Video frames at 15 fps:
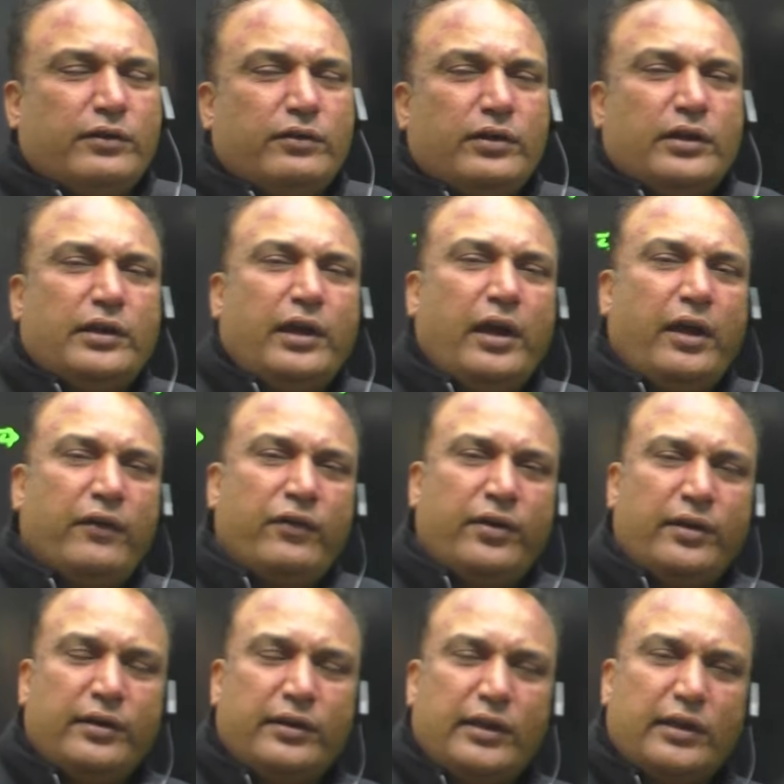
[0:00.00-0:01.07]
If
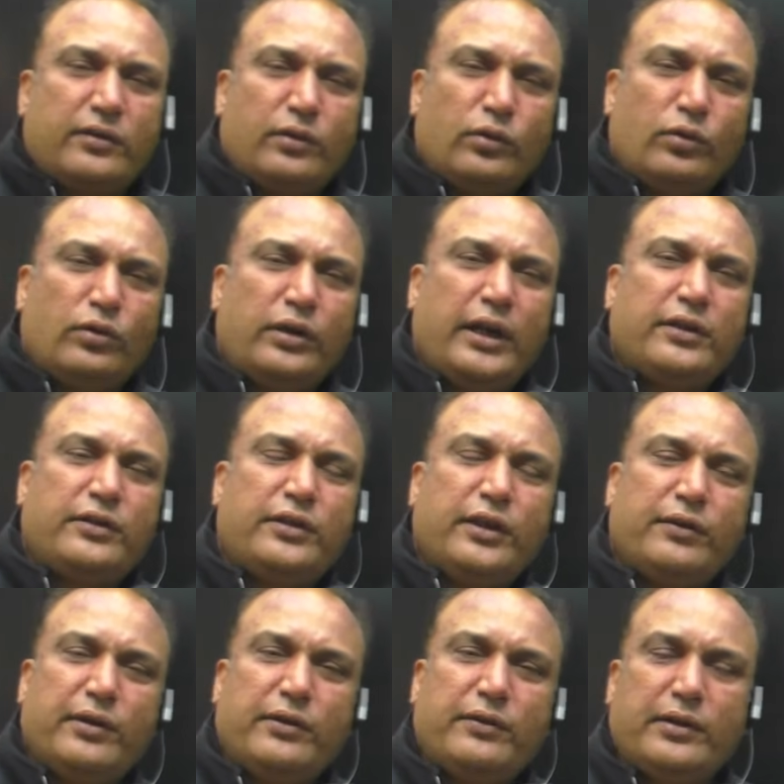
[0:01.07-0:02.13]
the gold and
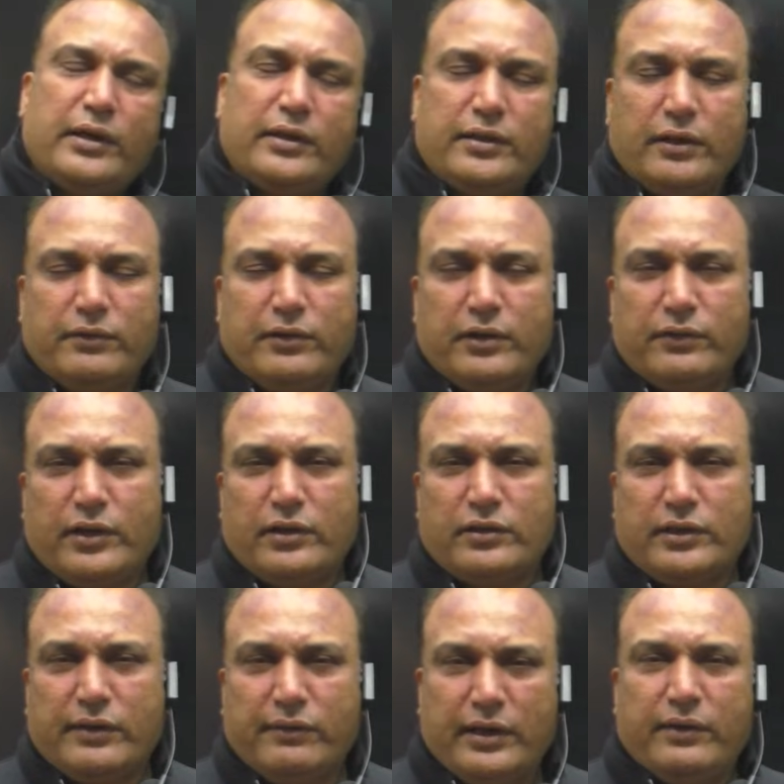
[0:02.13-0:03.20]
silver was
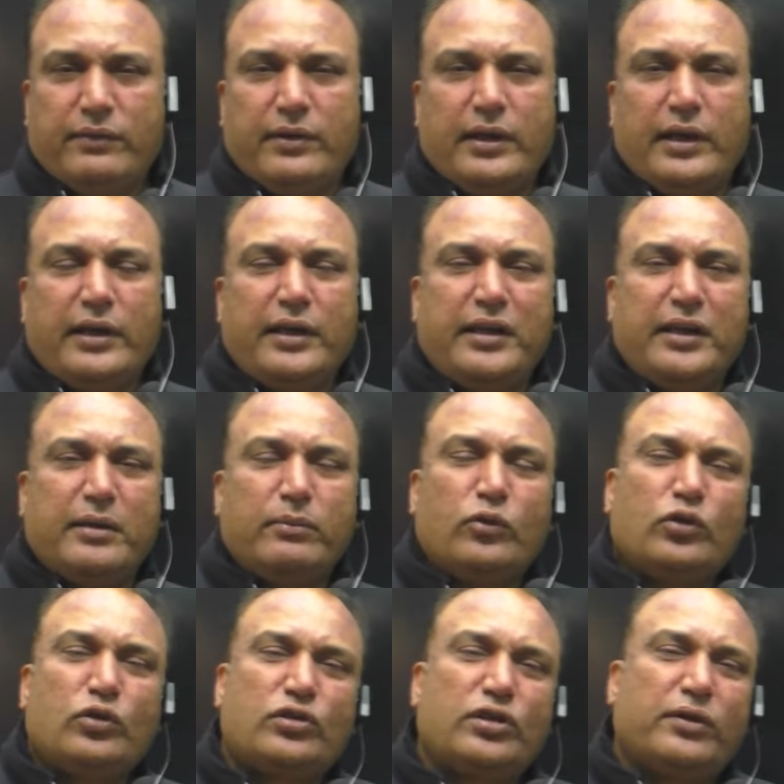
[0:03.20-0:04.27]
available in India,
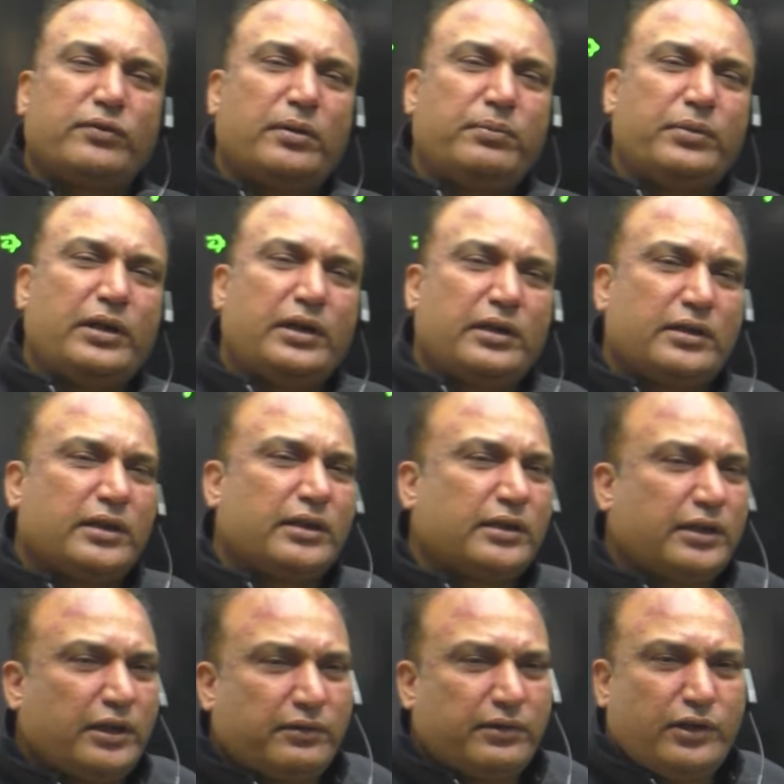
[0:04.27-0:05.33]
most of the Britishers, they
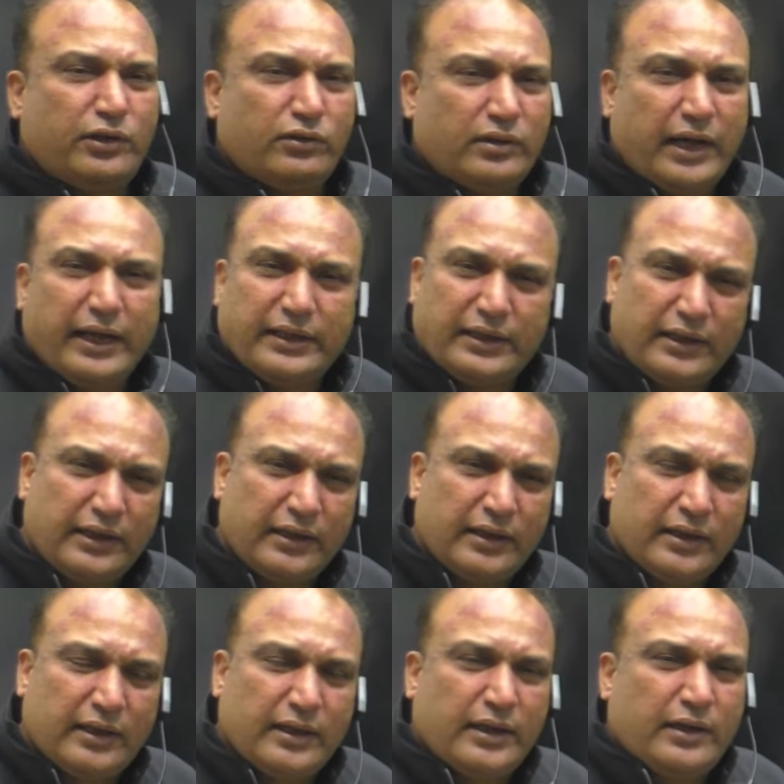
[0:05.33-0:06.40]
were utilizing
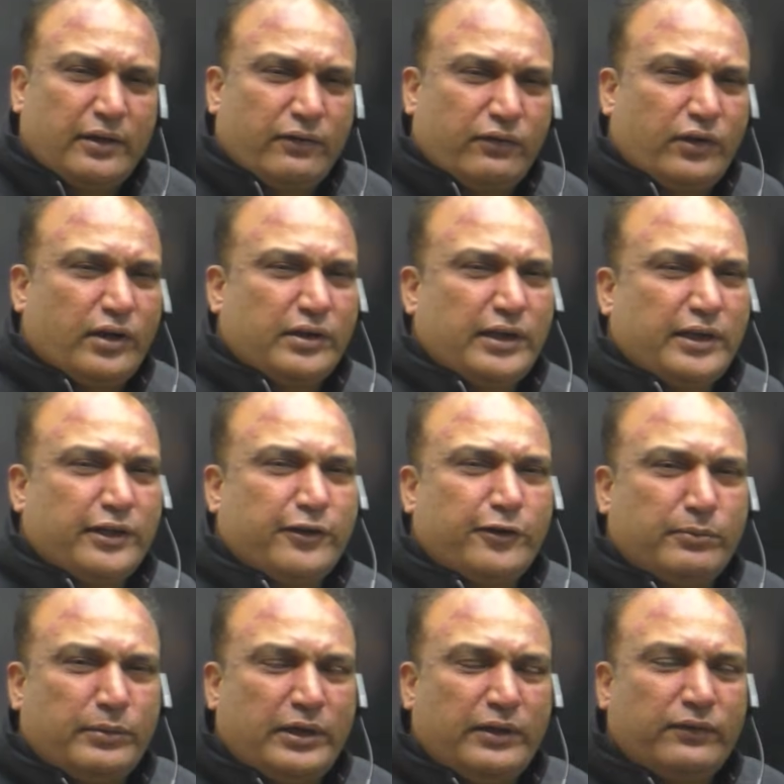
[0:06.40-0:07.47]
for their
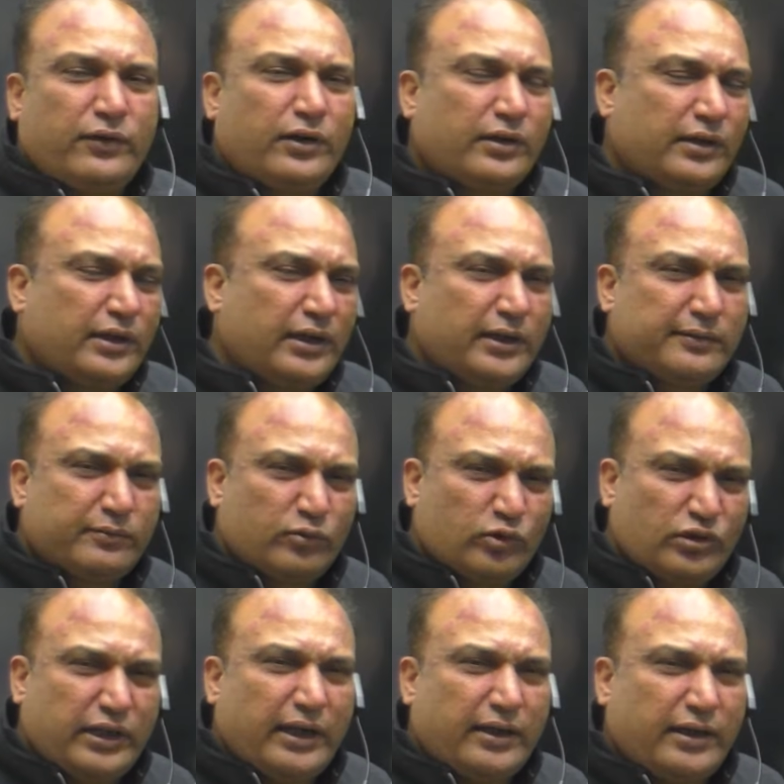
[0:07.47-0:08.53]
government, for their
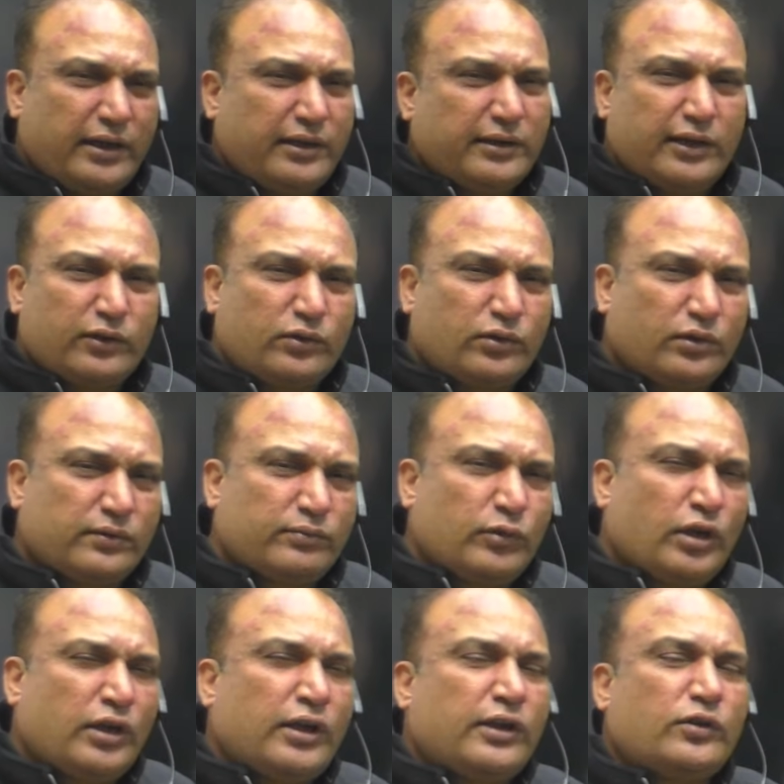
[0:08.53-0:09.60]
salaries also.
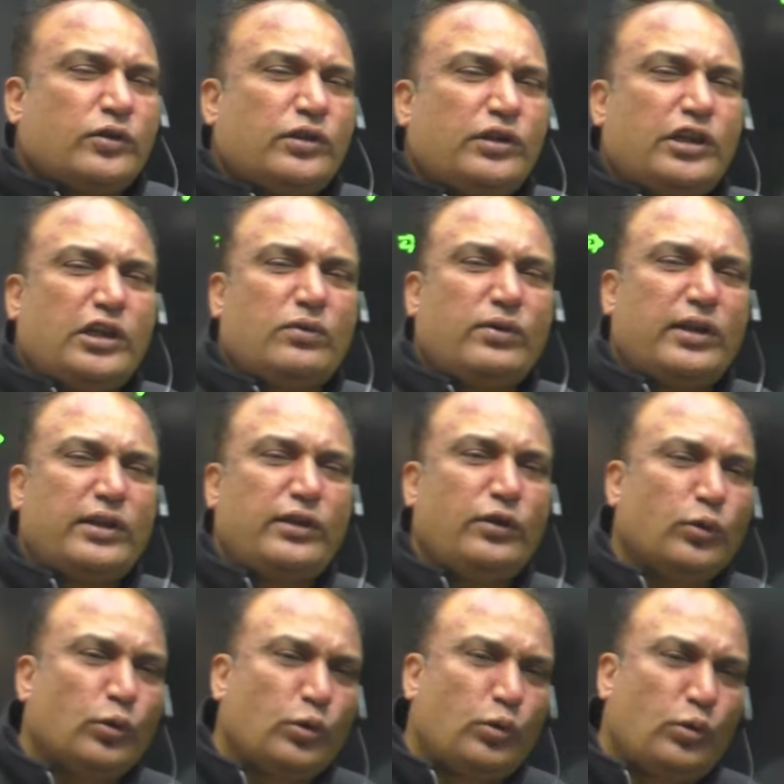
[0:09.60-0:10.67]
So this was
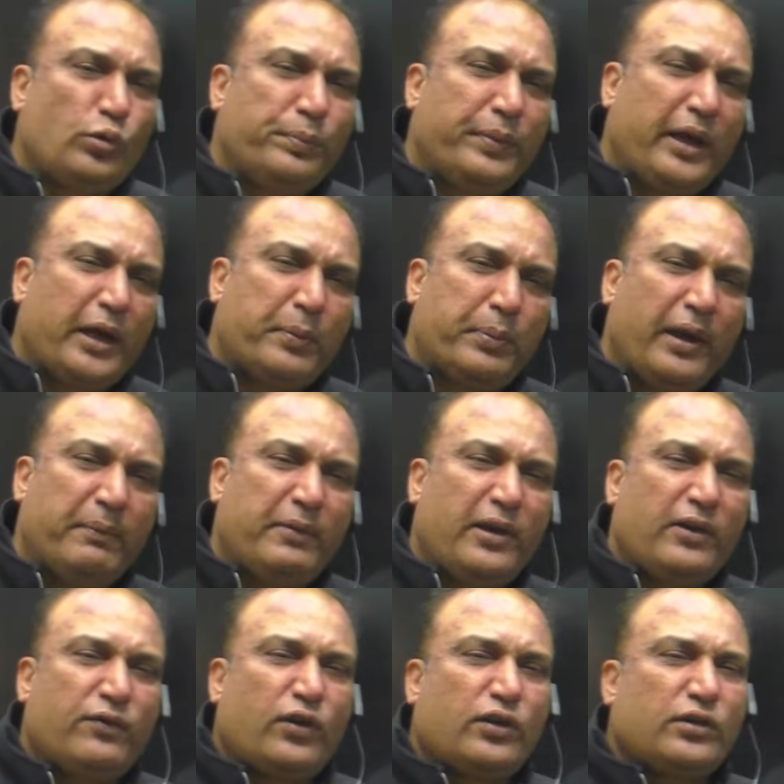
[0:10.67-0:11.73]
used to make payment
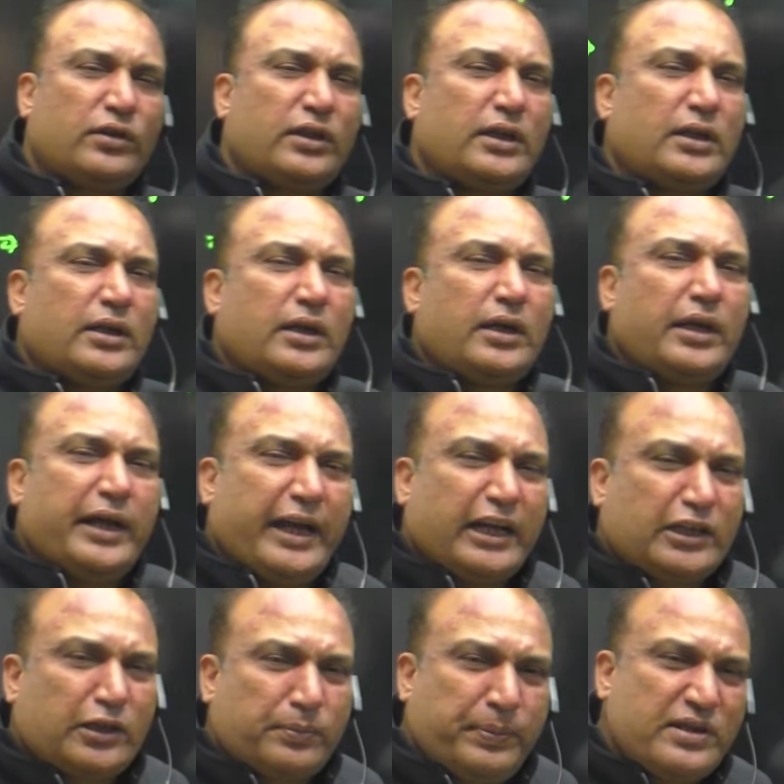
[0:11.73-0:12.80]
for the
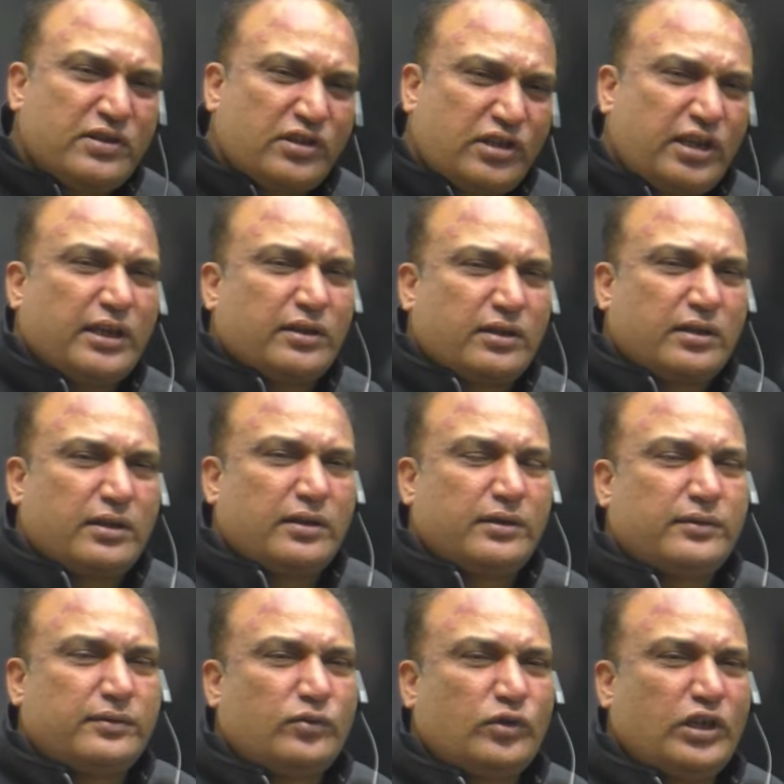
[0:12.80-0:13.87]
expenses.
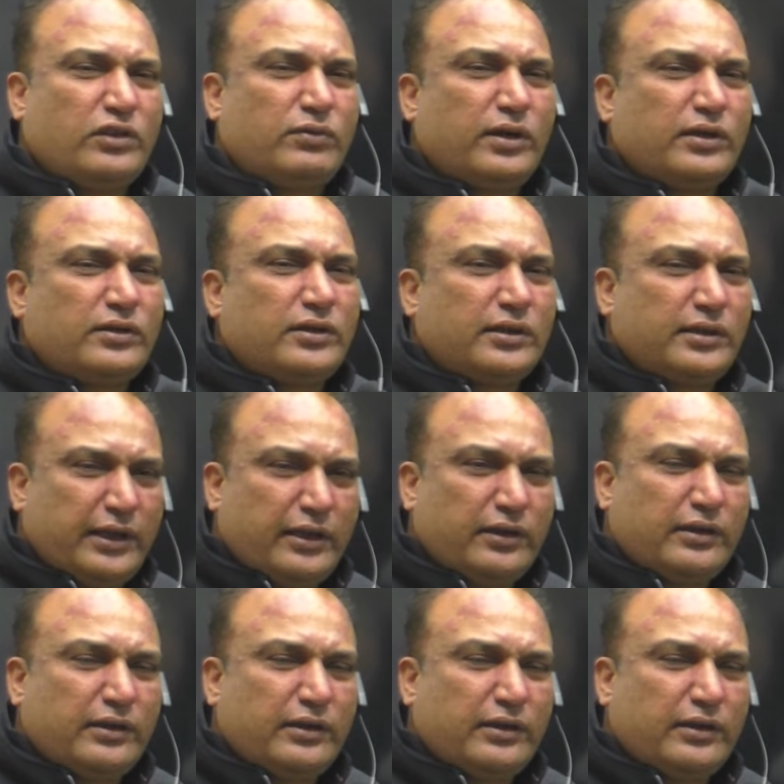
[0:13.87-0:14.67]
This was the thing.